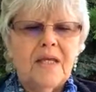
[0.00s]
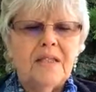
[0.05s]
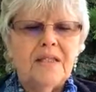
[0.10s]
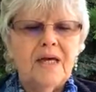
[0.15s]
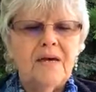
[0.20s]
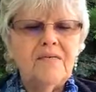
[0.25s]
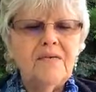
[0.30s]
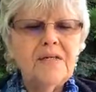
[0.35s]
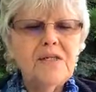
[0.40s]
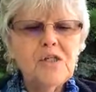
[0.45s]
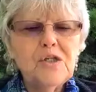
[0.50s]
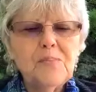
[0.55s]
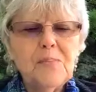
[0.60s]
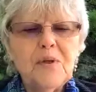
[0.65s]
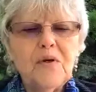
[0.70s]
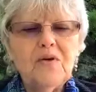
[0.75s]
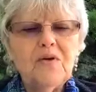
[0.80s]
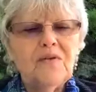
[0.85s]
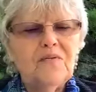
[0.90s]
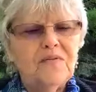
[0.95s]
Loving
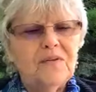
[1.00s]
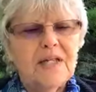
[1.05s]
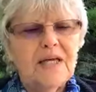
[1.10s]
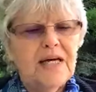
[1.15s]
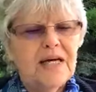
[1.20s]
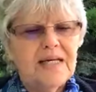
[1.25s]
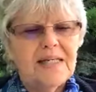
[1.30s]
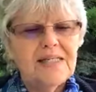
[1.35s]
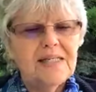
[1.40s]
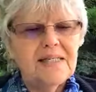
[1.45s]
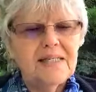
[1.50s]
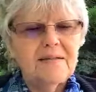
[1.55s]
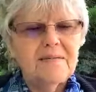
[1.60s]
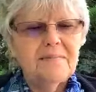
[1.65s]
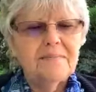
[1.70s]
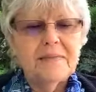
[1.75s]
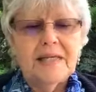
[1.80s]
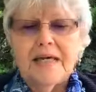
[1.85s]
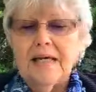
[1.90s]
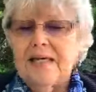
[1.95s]
Spirit of Light,
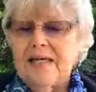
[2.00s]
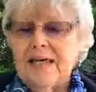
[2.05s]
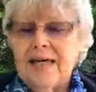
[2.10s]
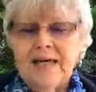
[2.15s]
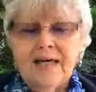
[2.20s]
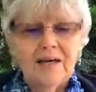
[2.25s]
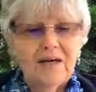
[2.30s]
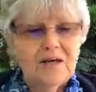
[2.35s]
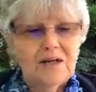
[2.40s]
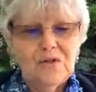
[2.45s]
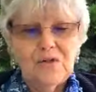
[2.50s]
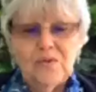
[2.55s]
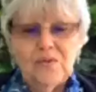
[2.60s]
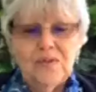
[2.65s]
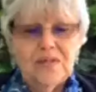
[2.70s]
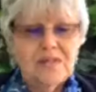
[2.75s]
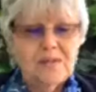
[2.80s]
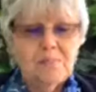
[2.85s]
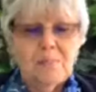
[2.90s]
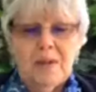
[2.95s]
I cannot do
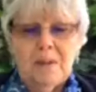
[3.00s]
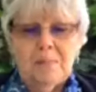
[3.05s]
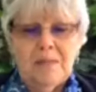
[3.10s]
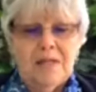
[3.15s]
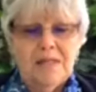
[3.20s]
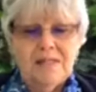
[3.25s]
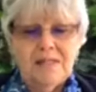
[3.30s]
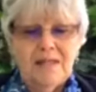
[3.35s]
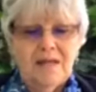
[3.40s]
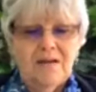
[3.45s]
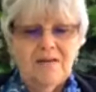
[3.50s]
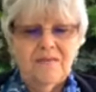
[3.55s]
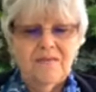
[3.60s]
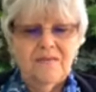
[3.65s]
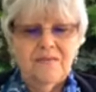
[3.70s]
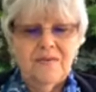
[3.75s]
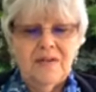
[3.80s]
this by myself.